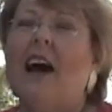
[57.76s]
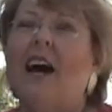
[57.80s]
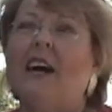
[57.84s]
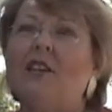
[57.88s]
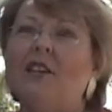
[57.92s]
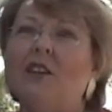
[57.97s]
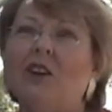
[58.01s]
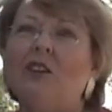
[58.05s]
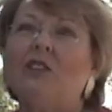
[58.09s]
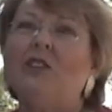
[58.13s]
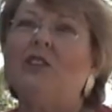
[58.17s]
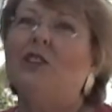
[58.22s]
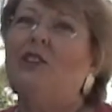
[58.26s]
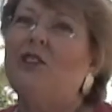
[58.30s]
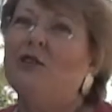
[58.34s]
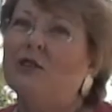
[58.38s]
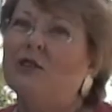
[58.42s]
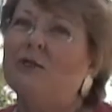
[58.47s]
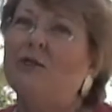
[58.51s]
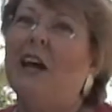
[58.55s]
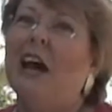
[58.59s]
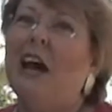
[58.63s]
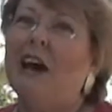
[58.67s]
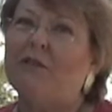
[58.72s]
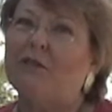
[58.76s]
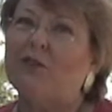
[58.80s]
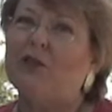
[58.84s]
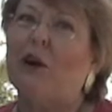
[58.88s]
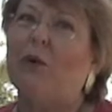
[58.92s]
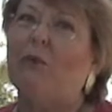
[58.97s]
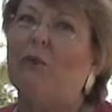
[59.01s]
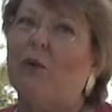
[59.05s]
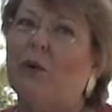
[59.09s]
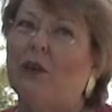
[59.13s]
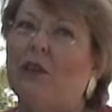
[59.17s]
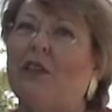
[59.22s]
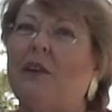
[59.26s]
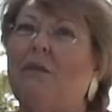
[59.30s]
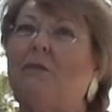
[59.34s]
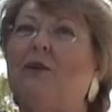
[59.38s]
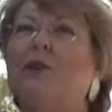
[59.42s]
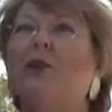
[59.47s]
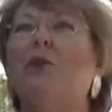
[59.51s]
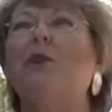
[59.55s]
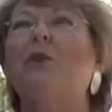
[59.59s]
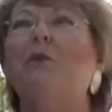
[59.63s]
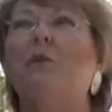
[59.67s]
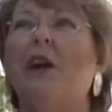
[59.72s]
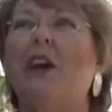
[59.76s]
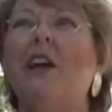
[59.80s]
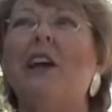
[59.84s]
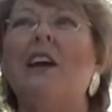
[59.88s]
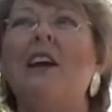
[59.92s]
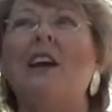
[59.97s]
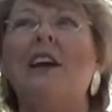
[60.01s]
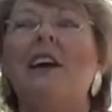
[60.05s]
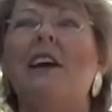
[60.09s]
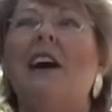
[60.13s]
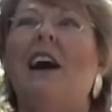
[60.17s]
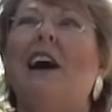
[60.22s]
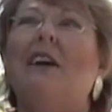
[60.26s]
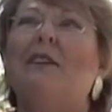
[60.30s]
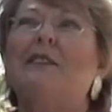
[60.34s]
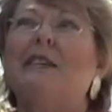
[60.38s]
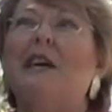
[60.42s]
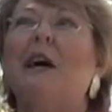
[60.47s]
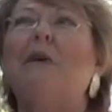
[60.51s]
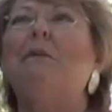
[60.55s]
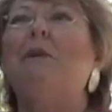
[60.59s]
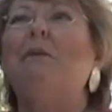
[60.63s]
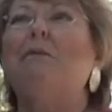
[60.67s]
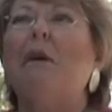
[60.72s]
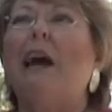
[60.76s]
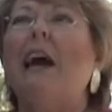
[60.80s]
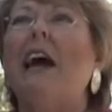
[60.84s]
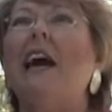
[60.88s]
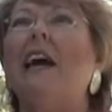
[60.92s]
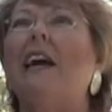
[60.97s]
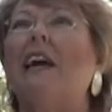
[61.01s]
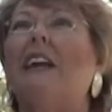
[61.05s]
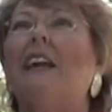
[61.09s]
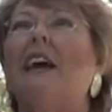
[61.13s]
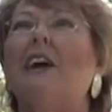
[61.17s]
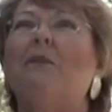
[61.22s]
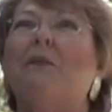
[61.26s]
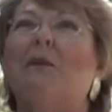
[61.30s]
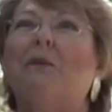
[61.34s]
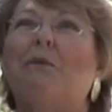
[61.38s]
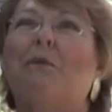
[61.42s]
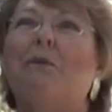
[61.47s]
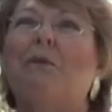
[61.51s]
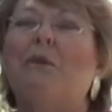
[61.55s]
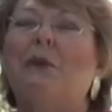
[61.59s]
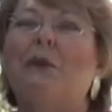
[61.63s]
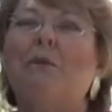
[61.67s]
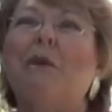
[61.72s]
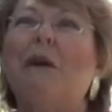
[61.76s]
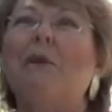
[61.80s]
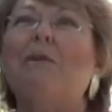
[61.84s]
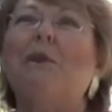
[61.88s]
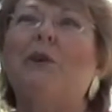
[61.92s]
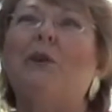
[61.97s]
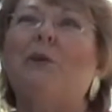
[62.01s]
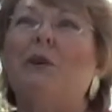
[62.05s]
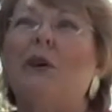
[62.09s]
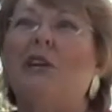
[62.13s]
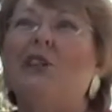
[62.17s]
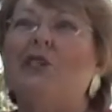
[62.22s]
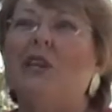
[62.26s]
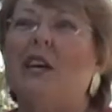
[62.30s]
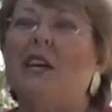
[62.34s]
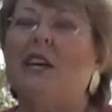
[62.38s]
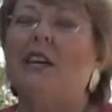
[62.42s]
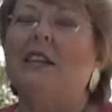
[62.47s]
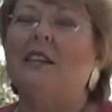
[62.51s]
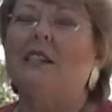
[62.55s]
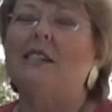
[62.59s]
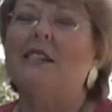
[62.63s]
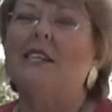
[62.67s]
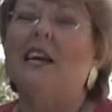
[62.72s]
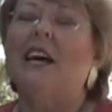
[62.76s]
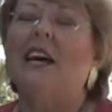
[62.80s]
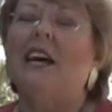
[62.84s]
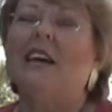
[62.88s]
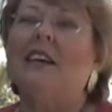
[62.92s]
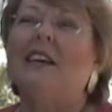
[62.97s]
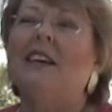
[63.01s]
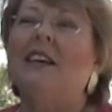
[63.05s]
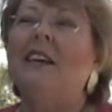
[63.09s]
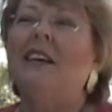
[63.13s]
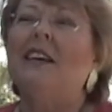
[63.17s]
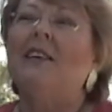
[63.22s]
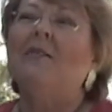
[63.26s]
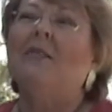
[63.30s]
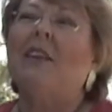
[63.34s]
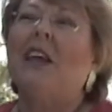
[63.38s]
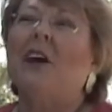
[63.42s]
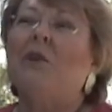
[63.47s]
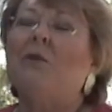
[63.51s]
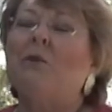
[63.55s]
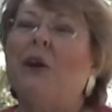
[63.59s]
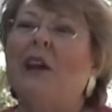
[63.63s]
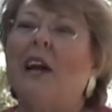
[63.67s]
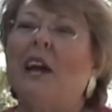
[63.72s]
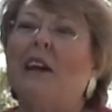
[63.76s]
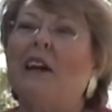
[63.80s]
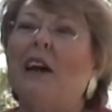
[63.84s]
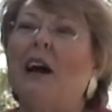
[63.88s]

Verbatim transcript: I told you you have trouble with him." So anyway, I was coming back and I re remembered what Jake had said. And when I